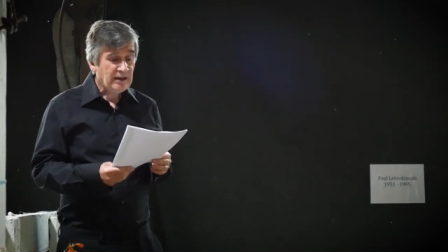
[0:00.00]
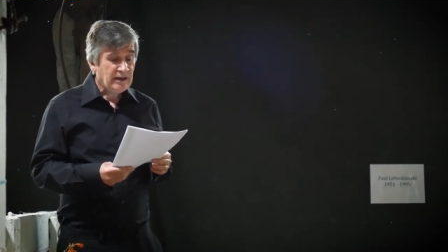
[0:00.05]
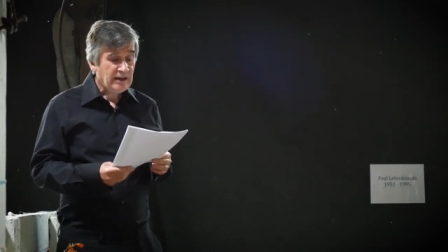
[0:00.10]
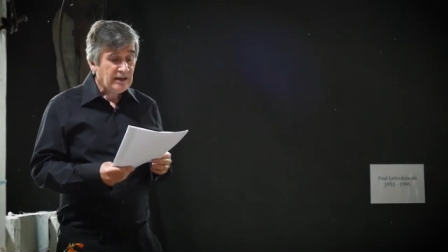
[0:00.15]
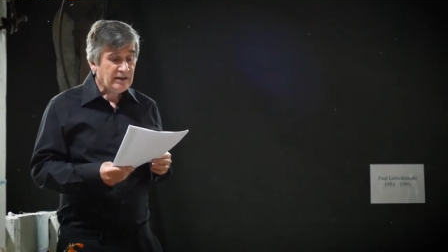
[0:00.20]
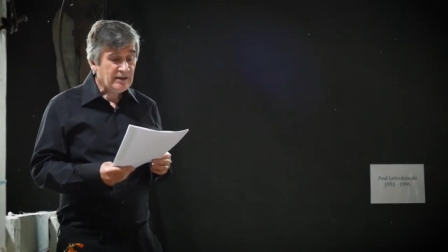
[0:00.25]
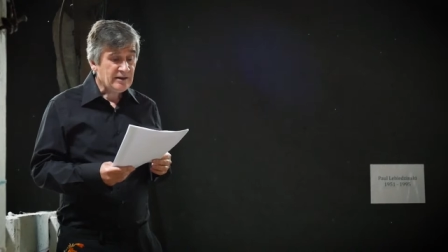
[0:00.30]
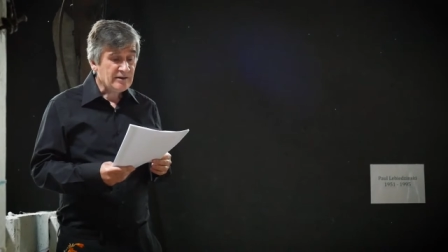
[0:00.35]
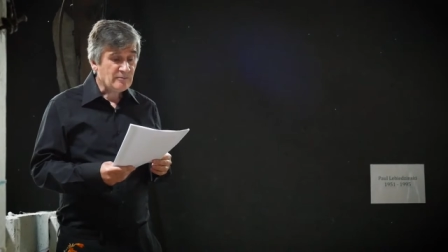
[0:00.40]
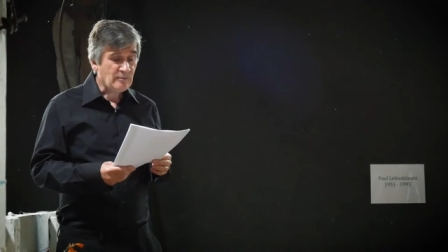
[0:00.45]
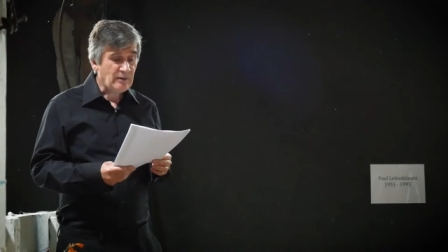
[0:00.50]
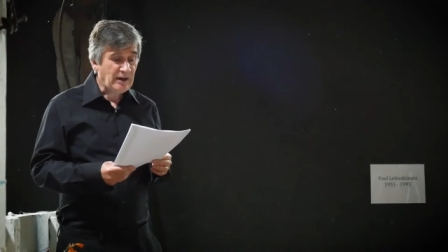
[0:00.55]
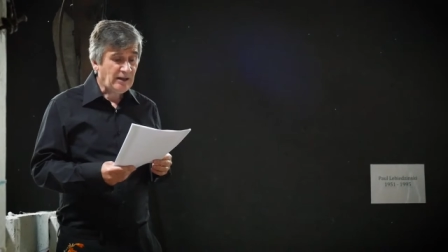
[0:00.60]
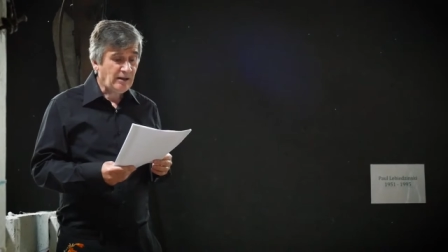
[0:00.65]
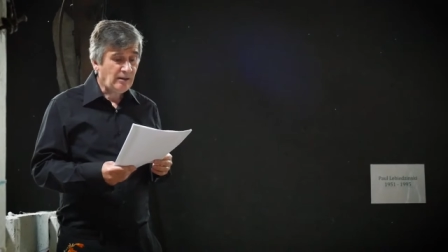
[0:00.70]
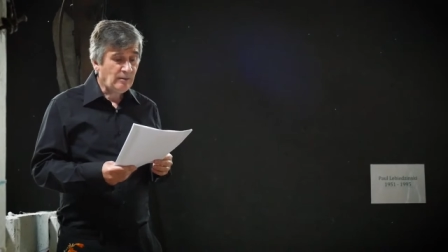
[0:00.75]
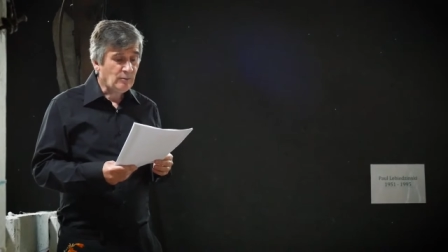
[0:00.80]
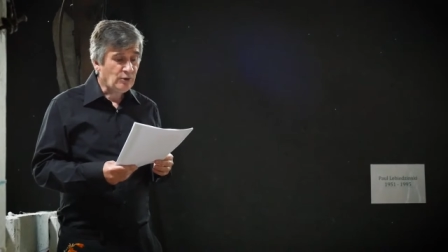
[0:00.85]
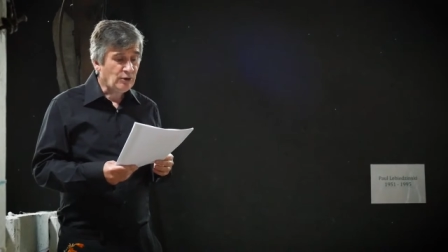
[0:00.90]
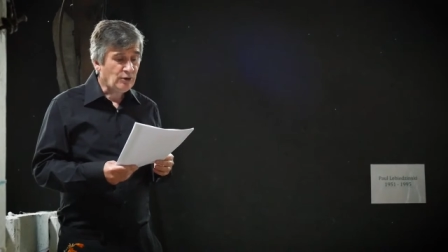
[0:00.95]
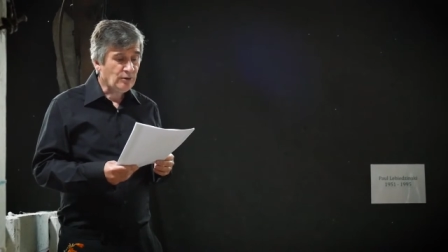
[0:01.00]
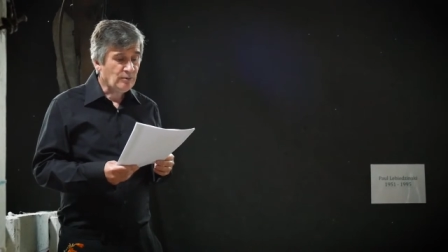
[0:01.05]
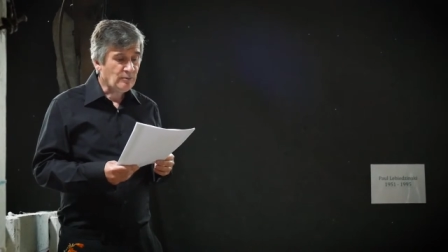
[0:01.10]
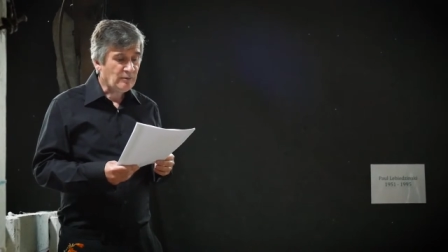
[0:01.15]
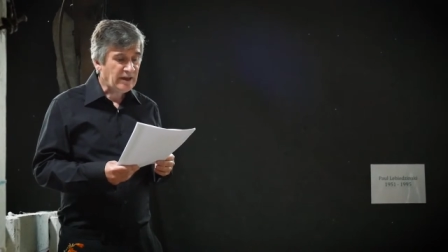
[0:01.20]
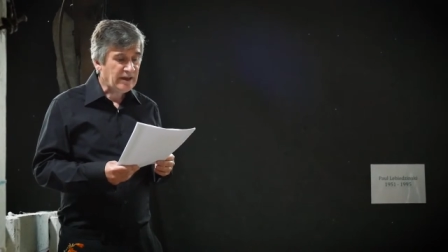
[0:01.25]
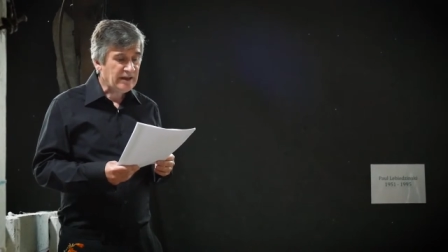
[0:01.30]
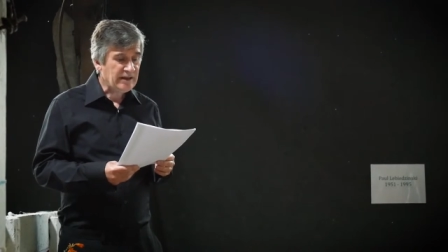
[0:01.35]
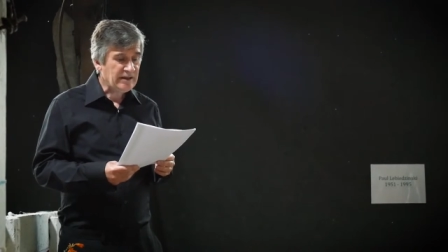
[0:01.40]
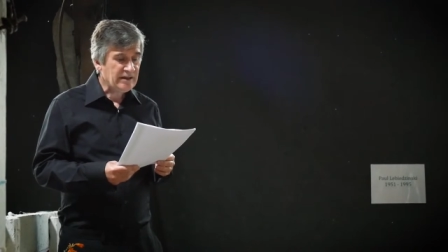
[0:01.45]
in his well-worn
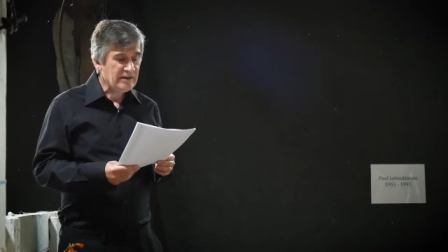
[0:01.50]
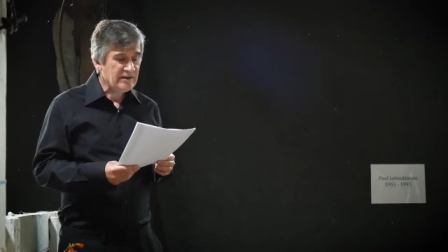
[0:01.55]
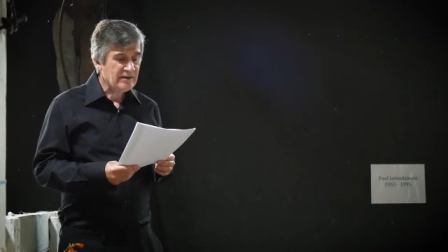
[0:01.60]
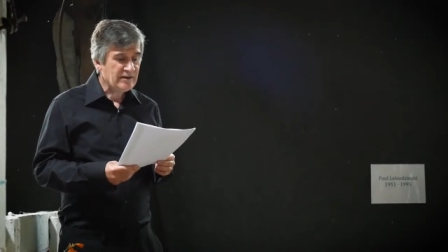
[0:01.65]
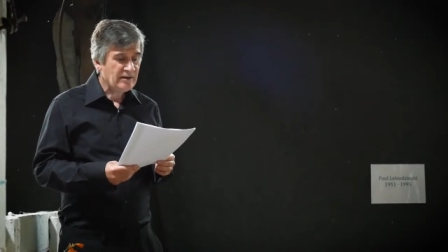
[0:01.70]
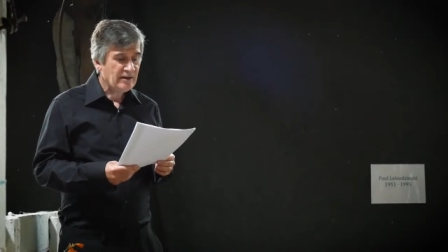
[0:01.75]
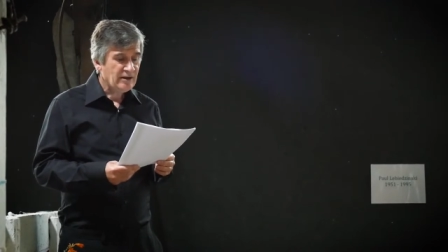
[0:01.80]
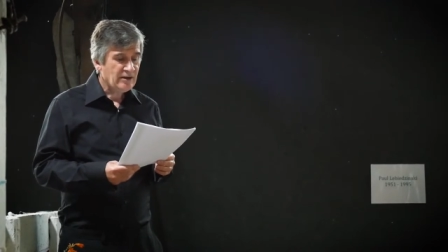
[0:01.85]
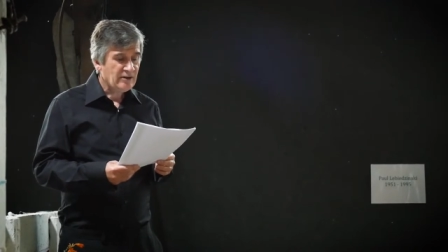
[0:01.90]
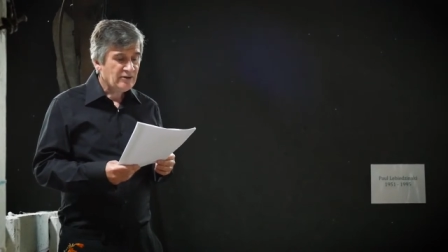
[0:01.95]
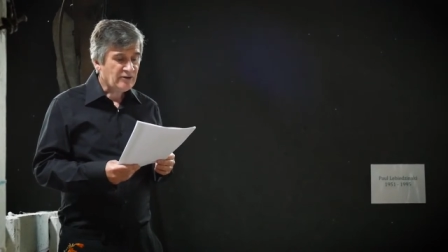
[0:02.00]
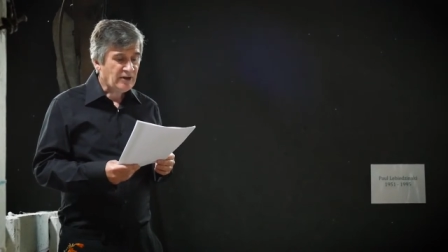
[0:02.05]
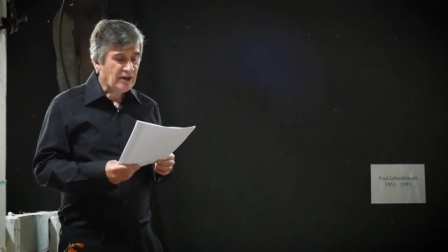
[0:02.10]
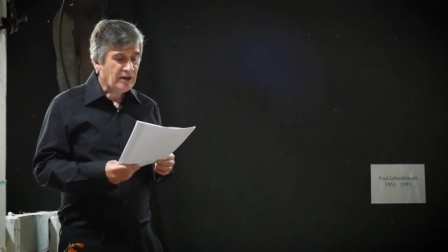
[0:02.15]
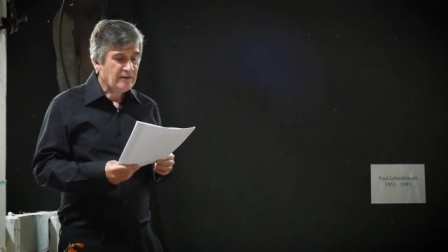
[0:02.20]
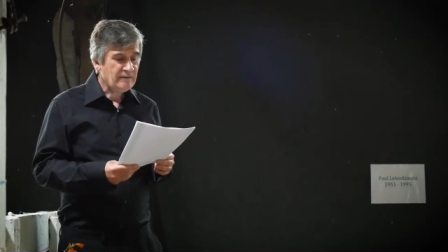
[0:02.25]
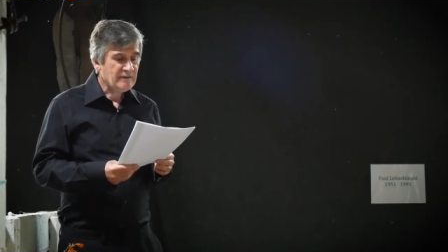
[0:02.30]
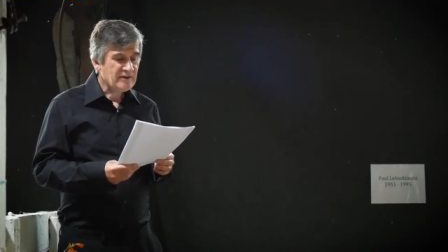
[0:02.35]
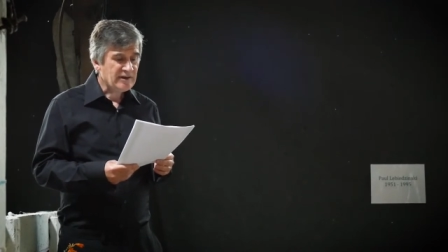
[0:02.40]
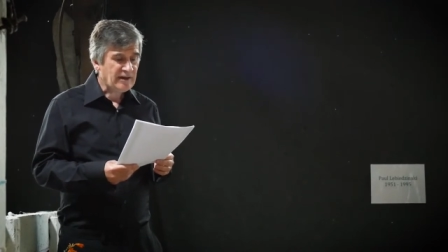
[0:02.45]
ways, drives